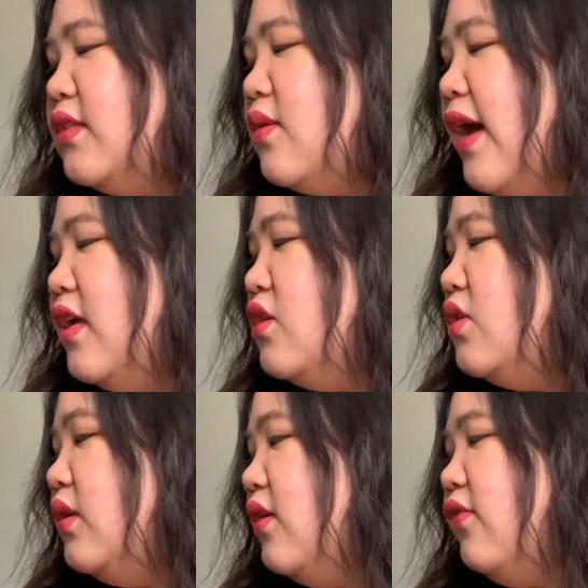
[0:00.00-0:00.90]
So I
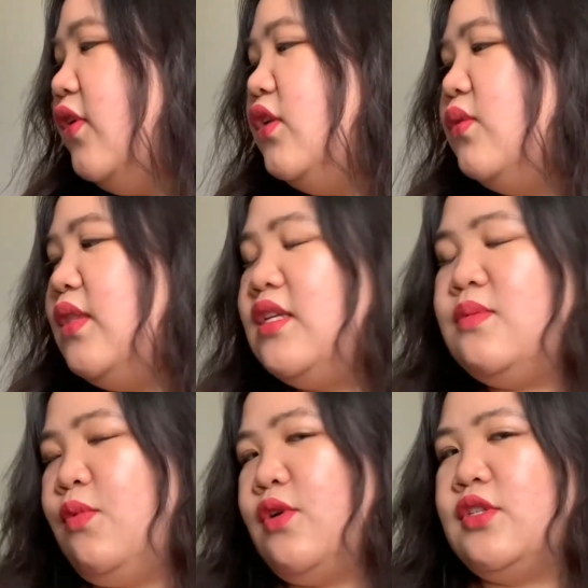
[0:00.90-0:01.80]
usually refer to these
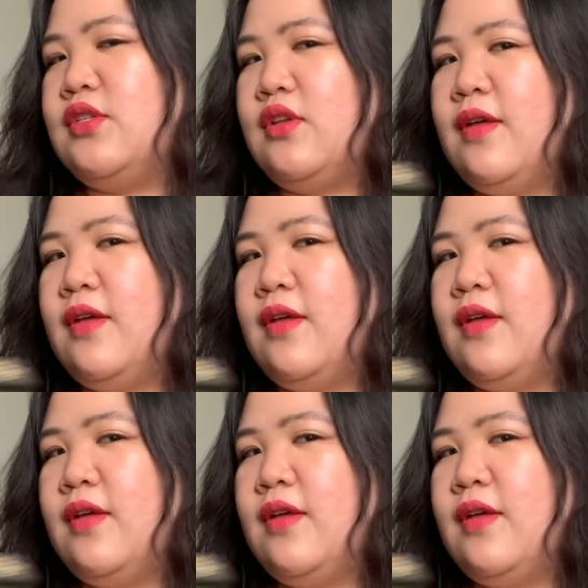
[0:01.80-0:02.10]
books.